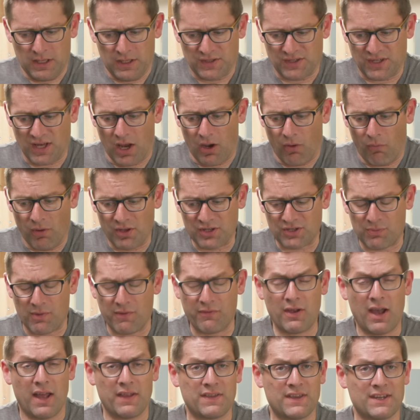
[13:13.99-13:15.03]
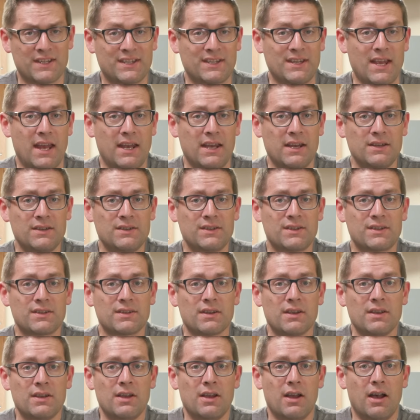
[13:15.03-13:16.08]
So once we've got the
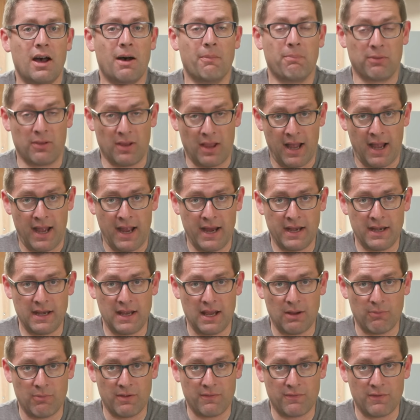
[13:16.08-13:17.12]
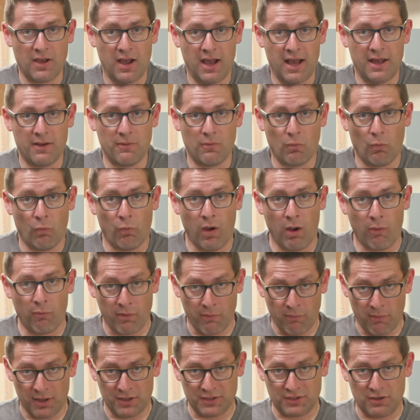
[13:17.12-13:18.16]
settings applied and we've got what
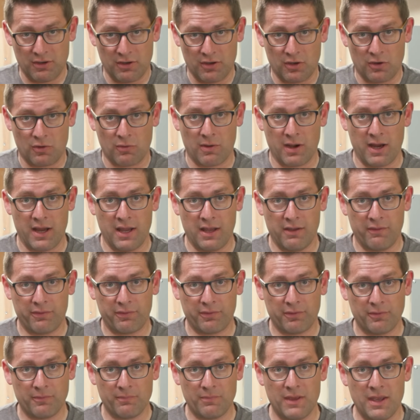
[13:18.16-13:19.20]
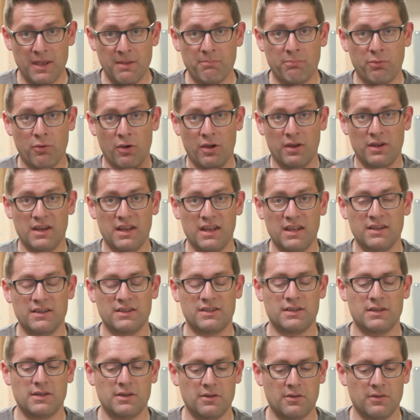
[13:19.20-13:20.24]
we want to engrave input
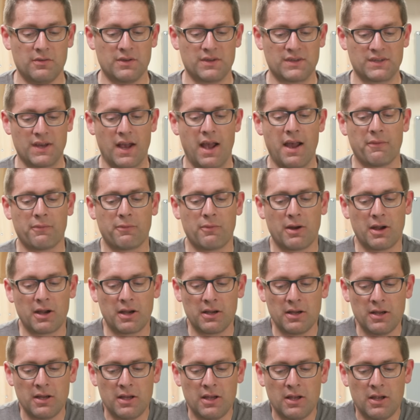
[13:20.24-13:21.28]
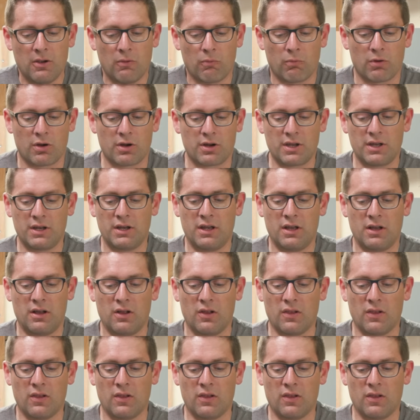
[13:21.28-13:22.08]
into the software, we're gonna